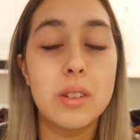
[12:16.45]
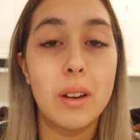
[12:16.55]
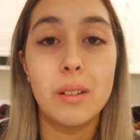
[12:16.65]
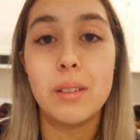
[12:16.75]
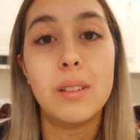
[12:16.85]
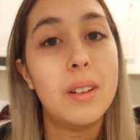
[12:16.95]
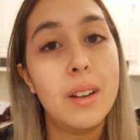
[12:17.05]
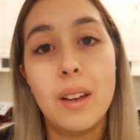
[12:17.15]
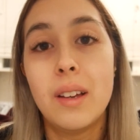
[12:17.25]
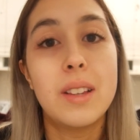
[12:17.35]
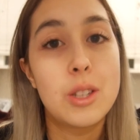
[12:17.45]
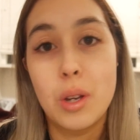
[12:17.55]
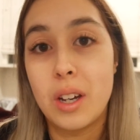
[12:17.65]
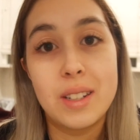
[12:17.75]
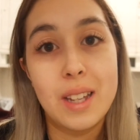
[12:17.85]
So that's
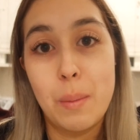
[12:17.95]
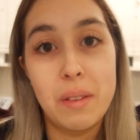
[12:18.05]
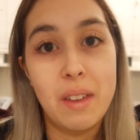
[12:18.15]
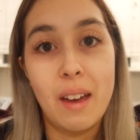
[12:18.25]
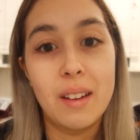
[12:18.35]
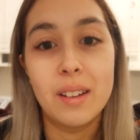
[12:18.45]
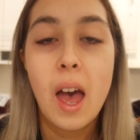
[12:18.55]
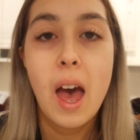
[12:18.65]
all I got to say about that.